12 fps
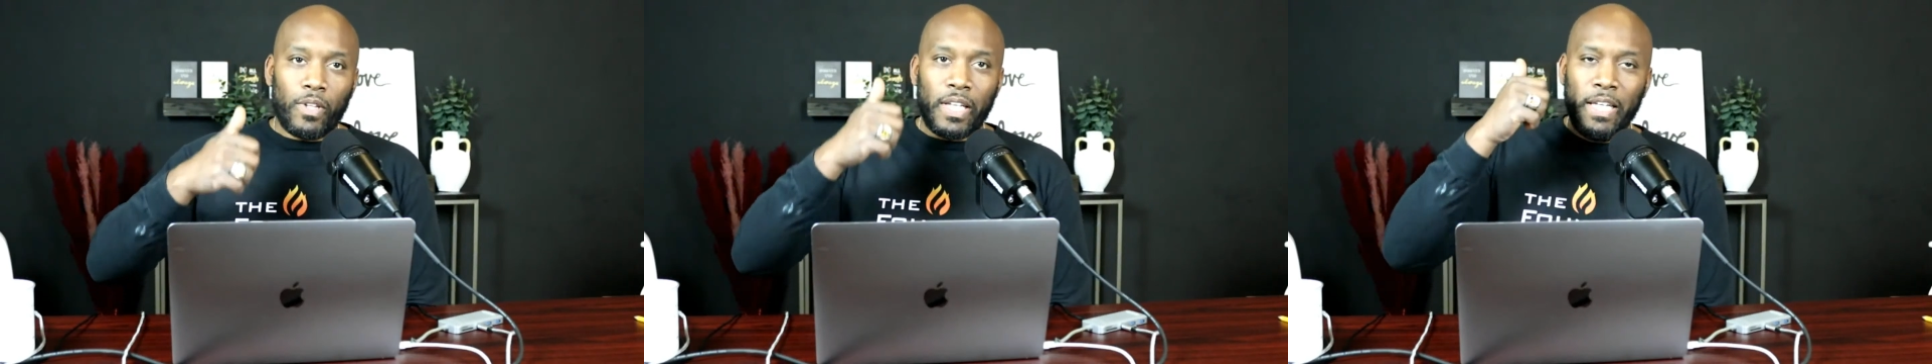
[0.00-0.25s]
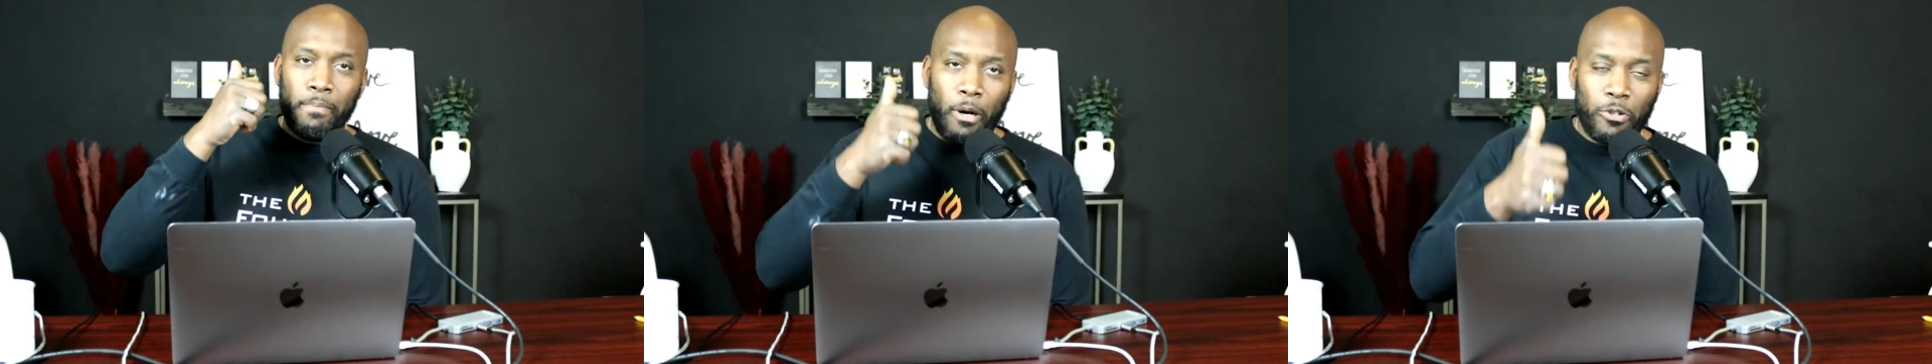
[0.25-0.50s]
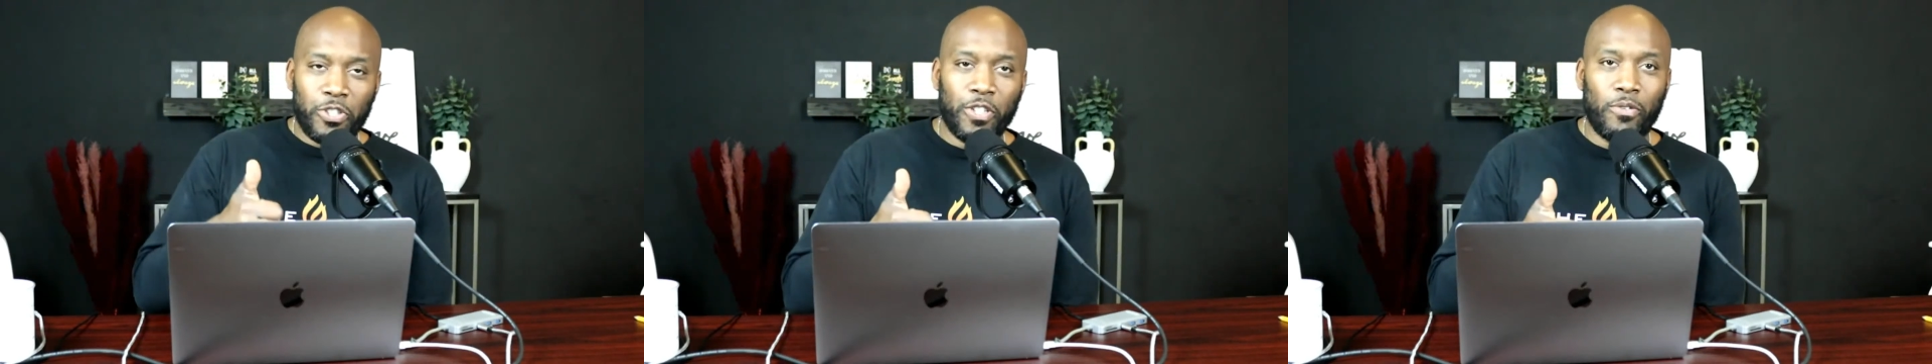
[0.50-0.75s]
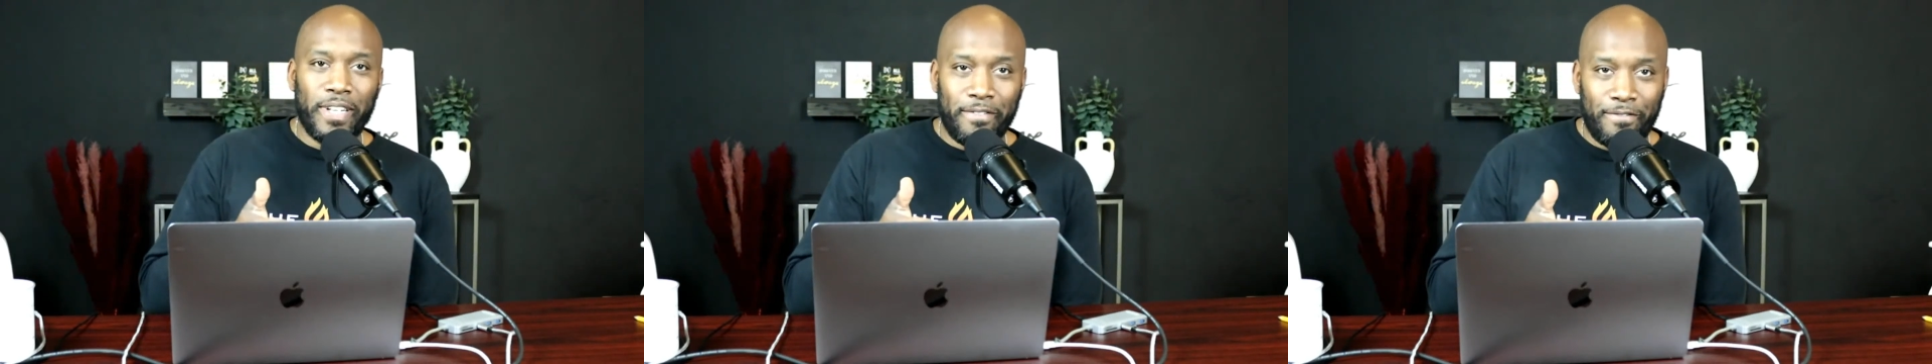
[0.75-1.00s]

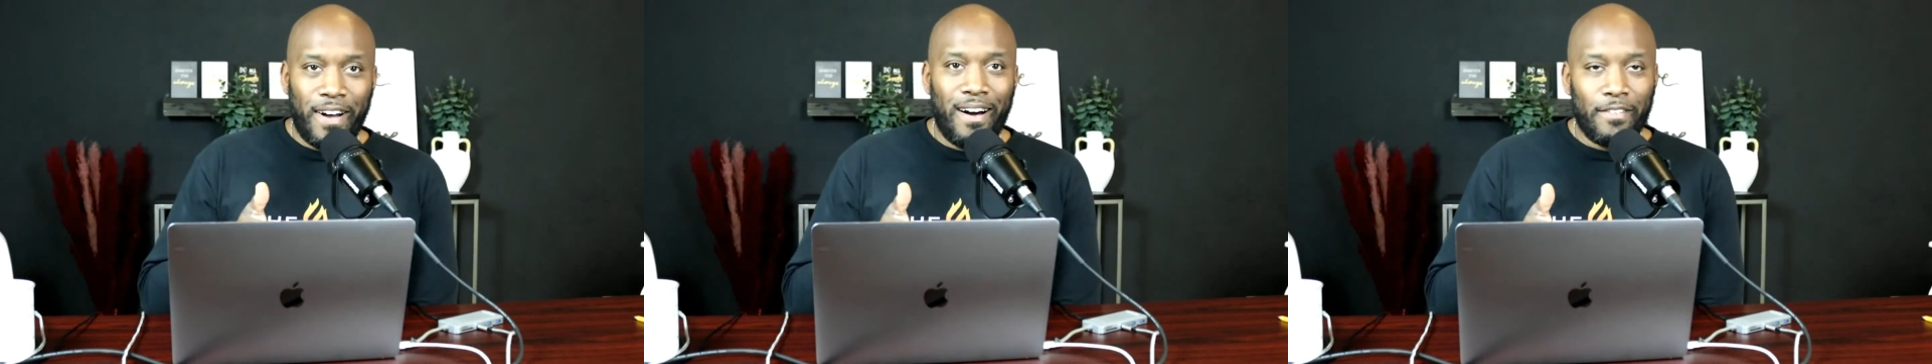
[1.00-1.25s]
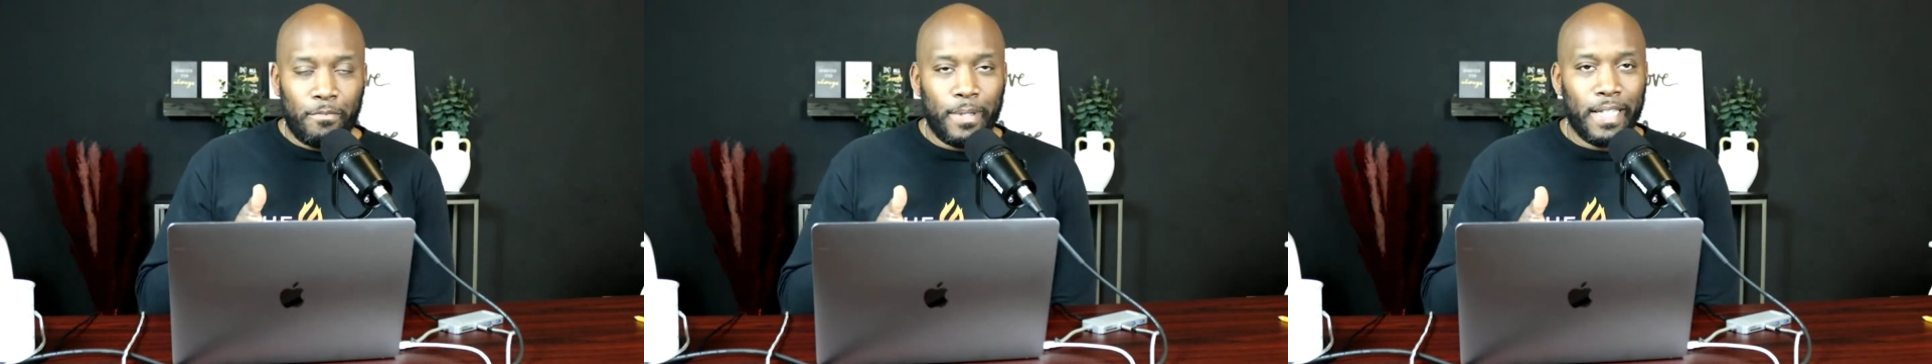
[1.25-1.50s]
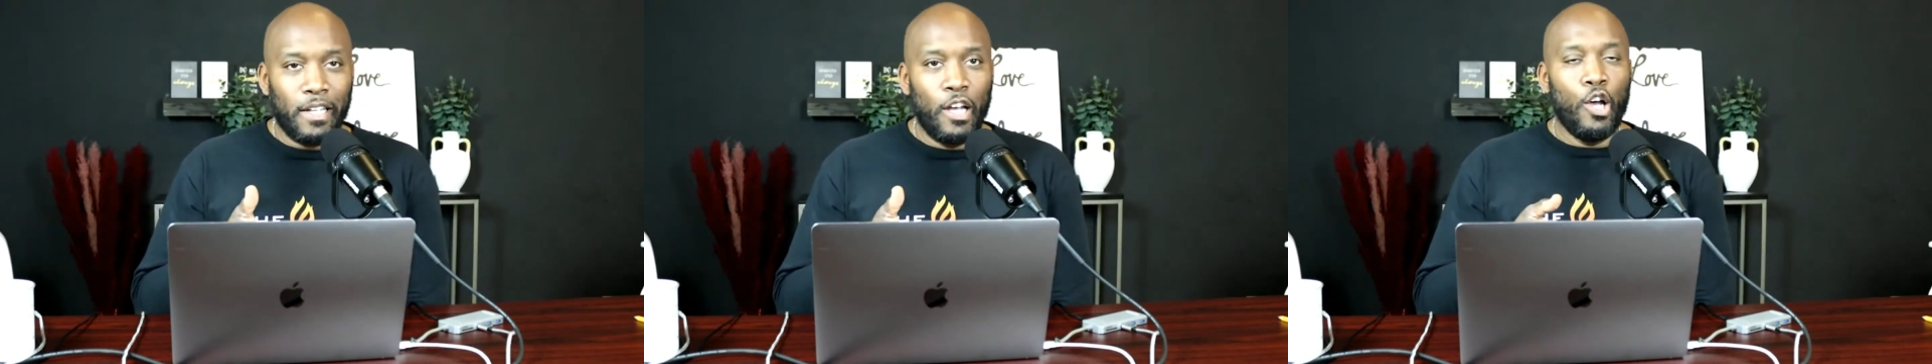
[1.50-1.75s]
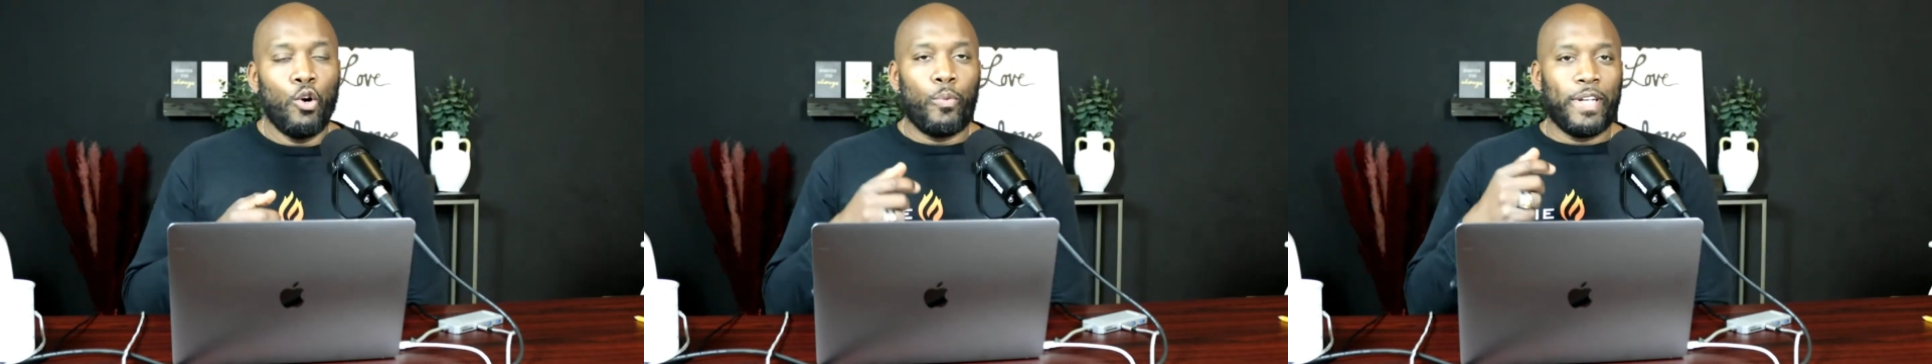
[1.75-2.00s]
emotional involvement,
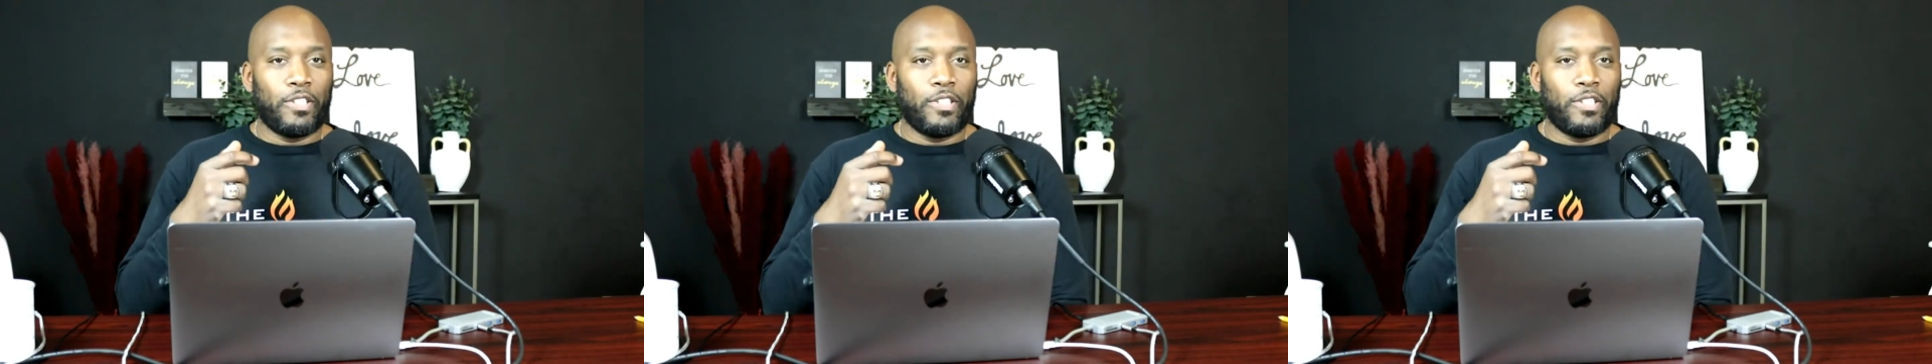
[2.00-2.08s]
we